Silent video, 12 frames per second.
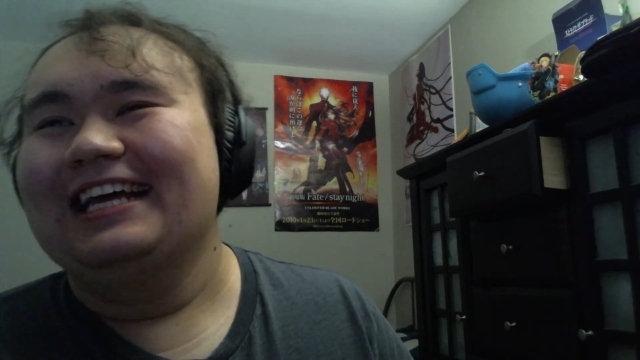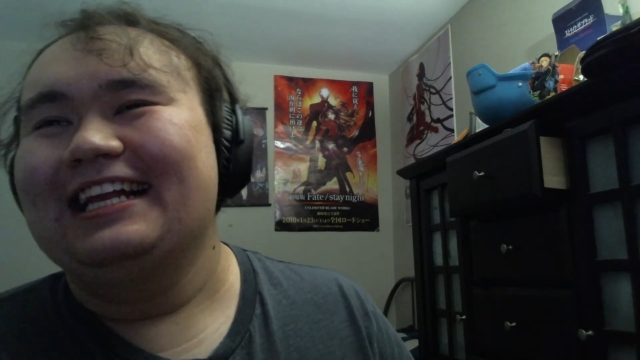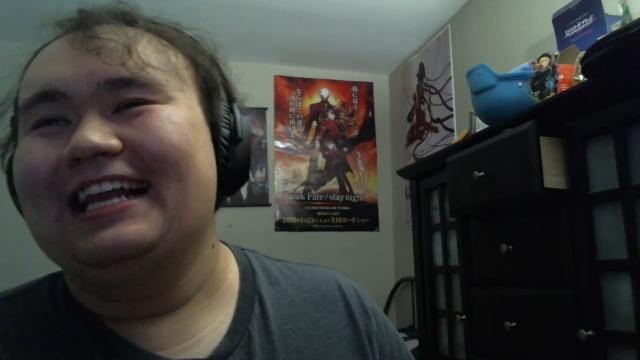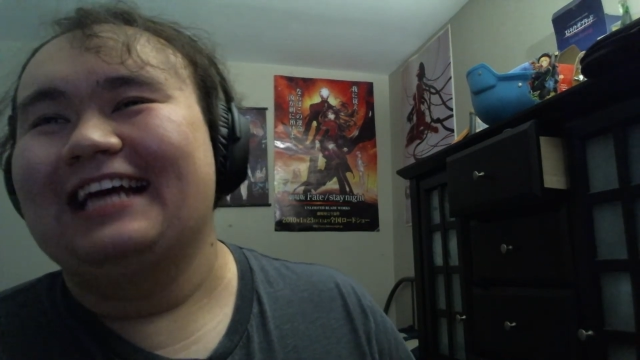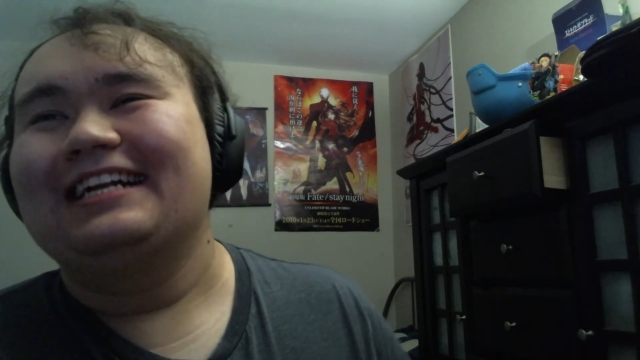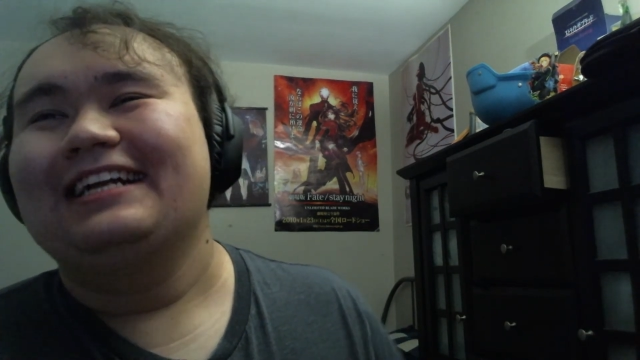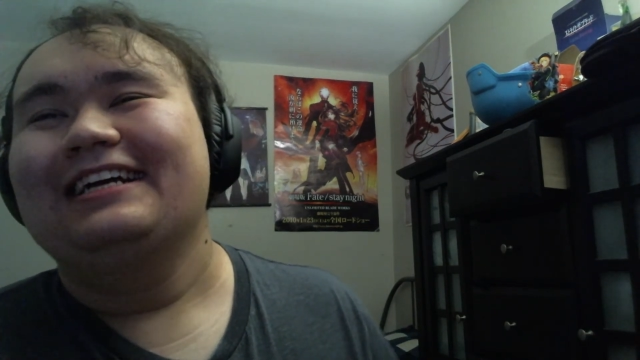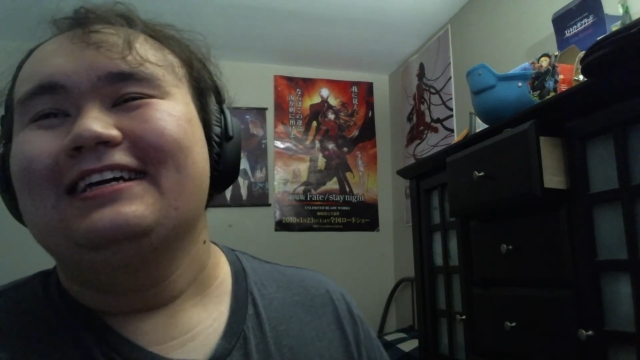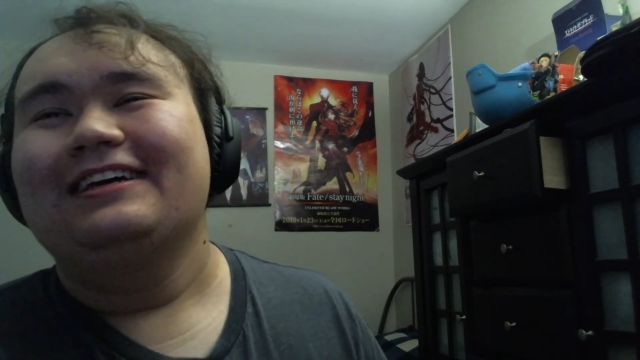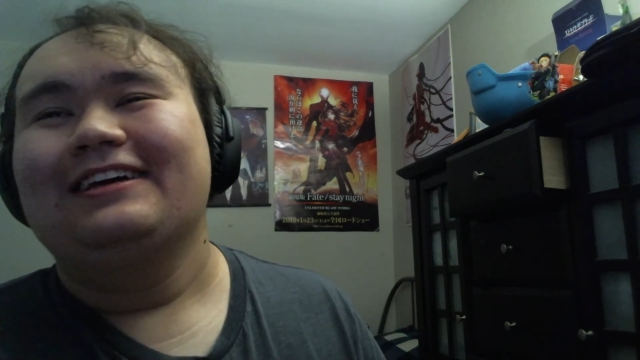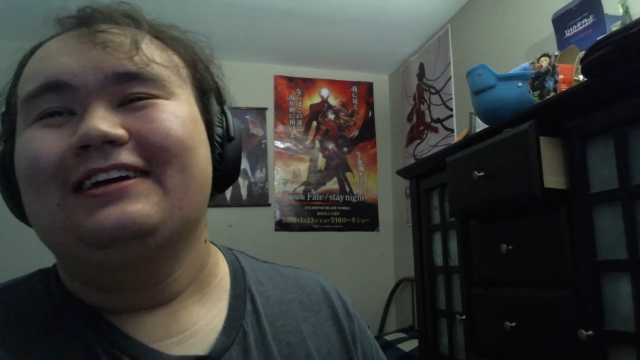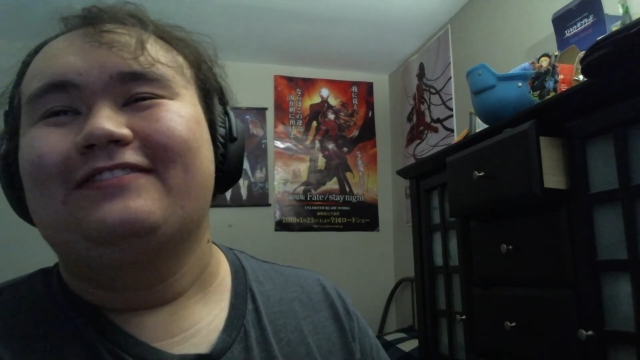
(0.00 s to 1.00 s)
like,
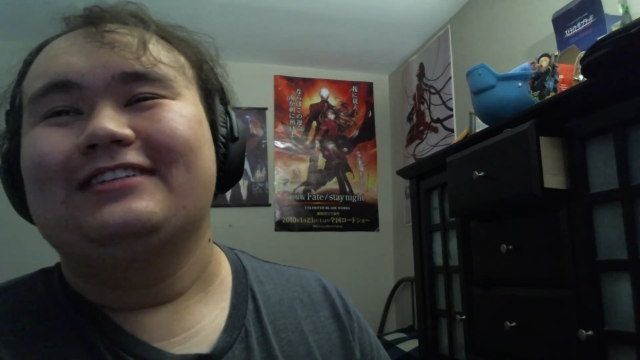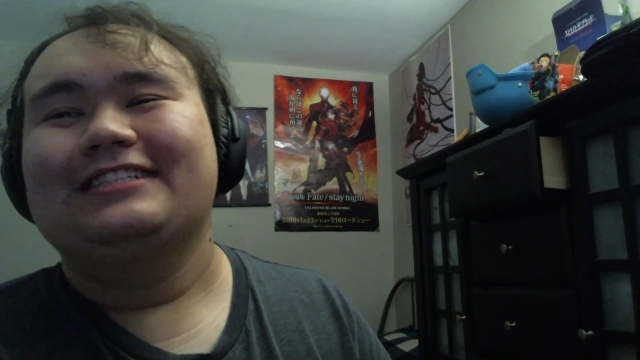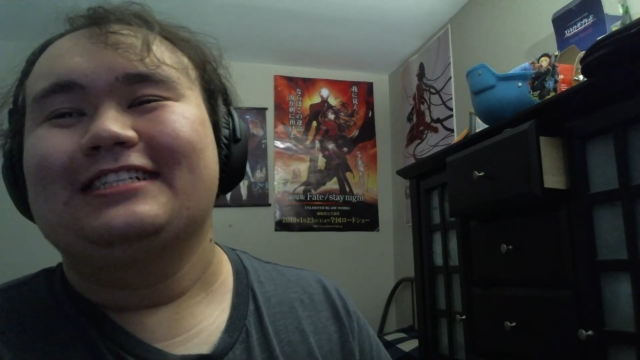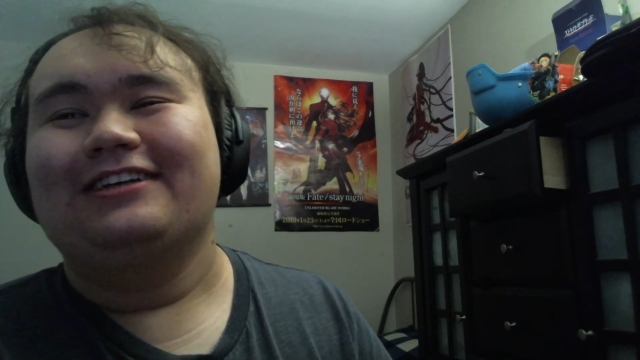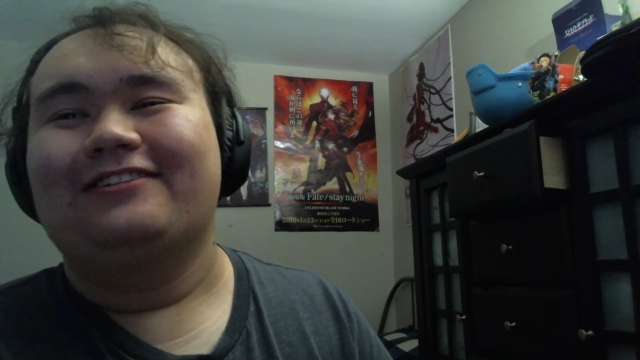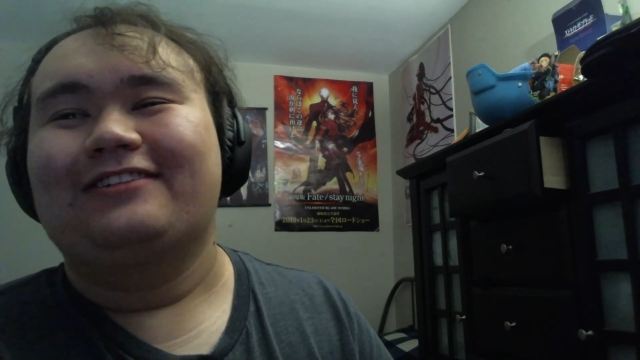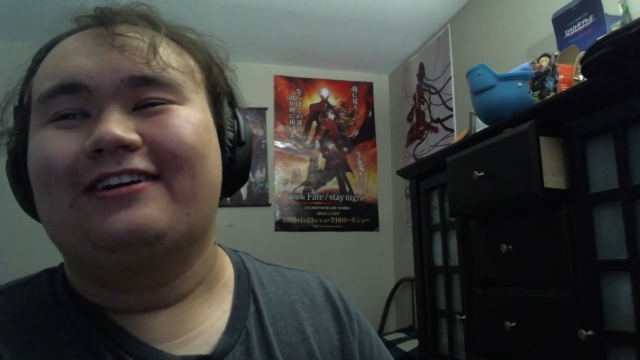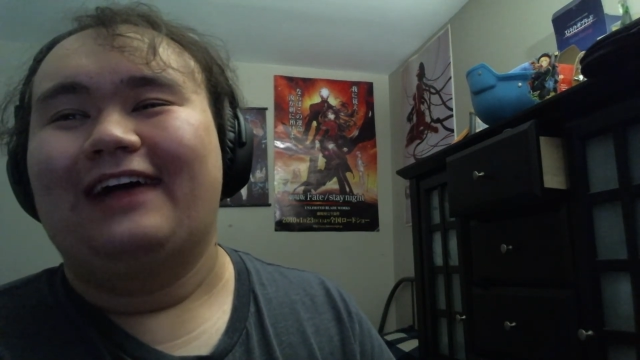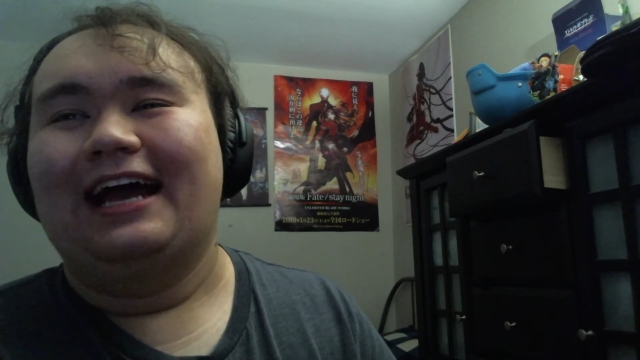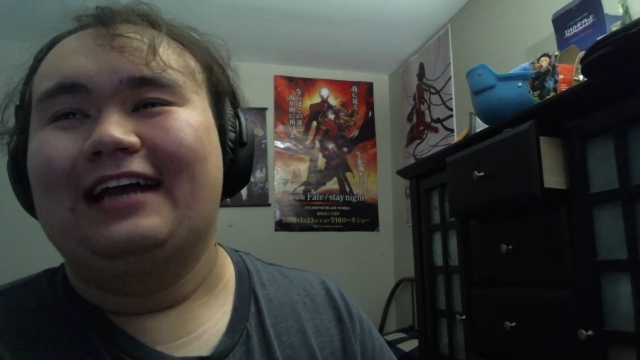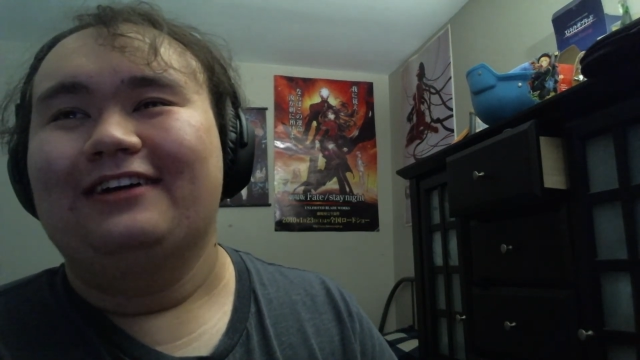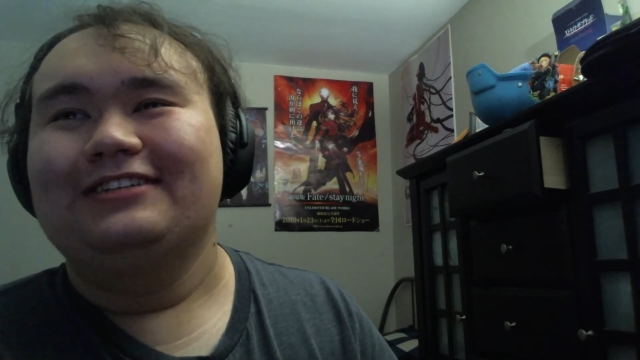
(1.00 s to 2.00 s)
for Satoko,
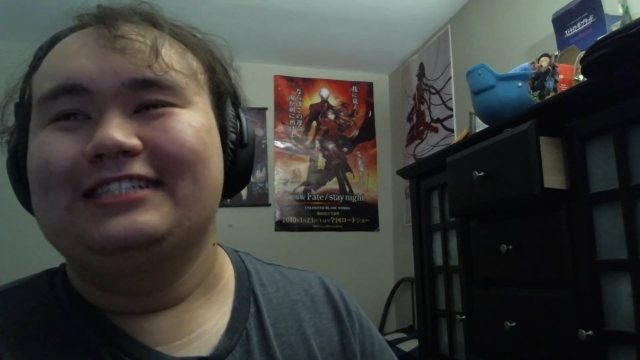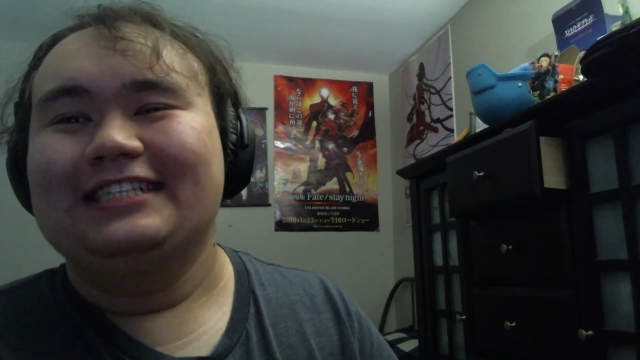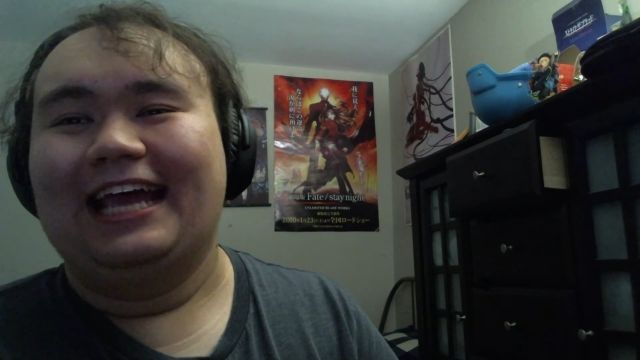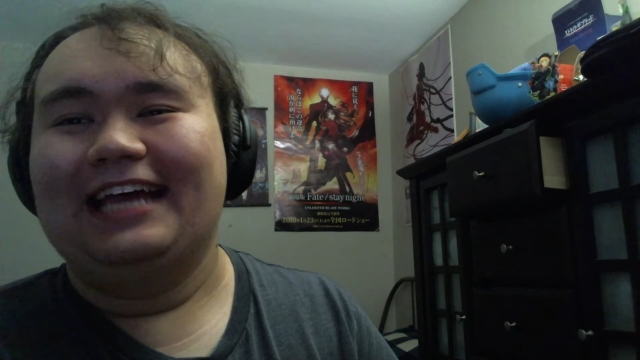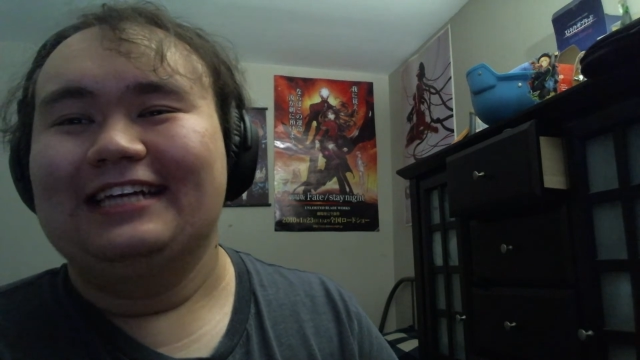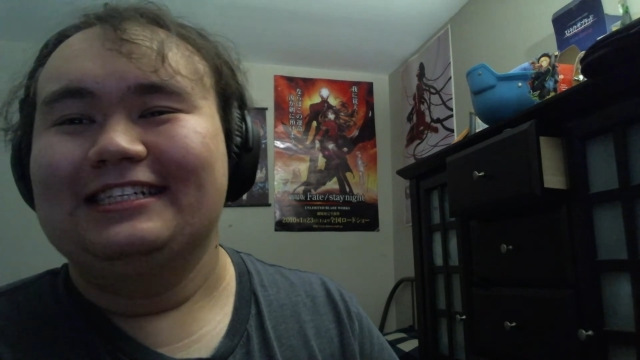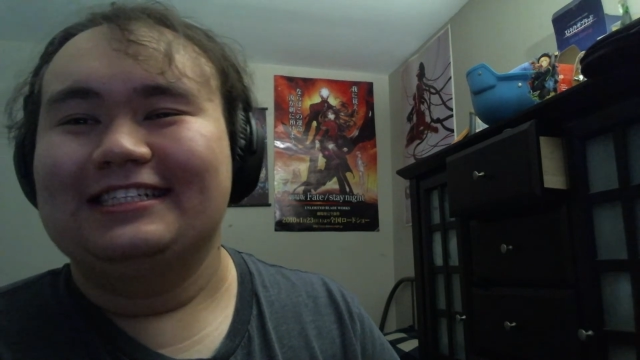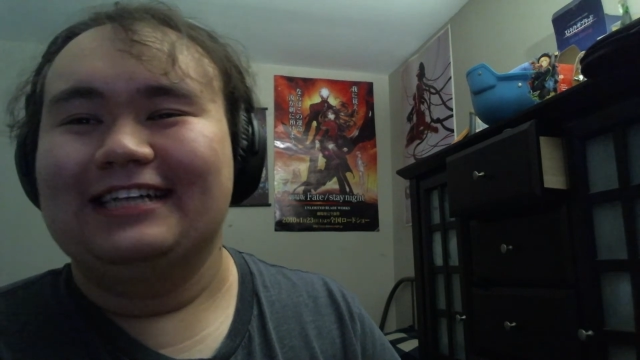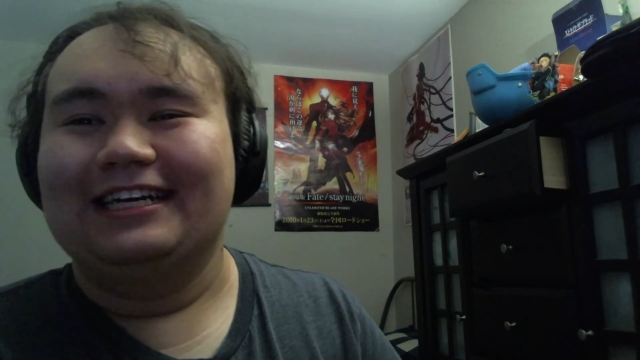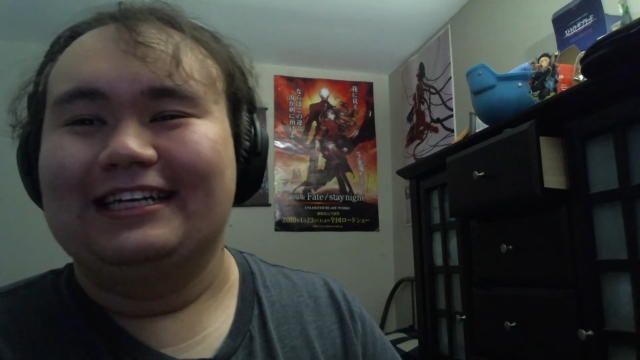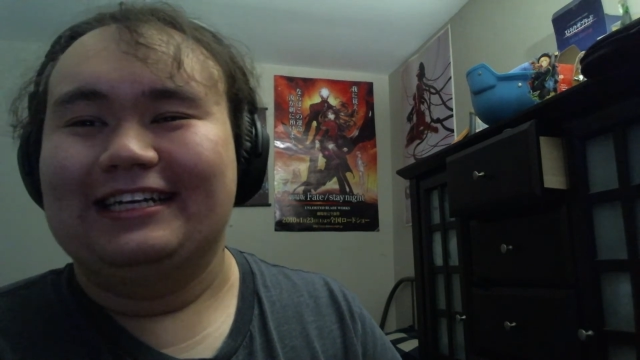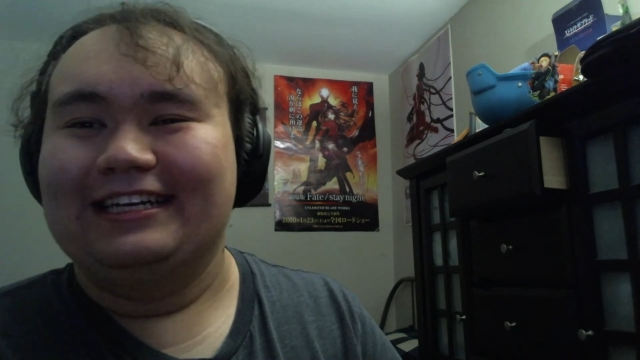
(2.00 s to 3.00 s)
I know she hates
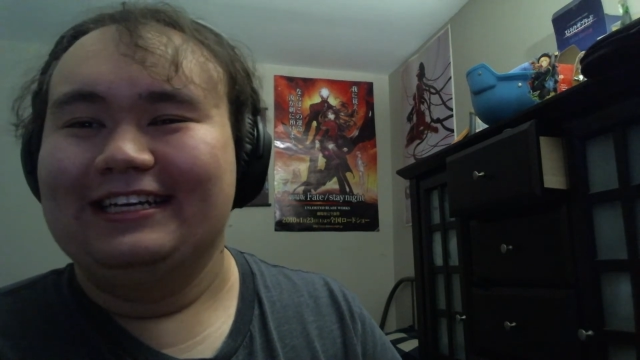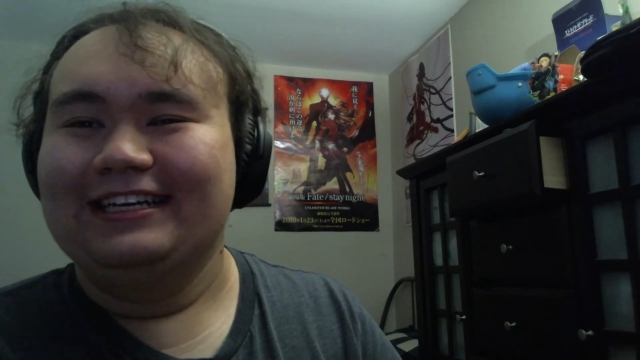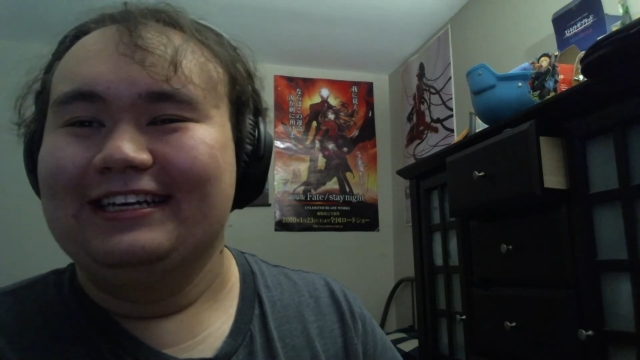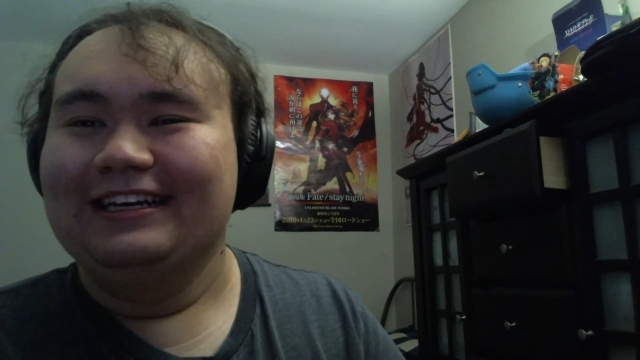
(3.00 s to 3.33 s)
studying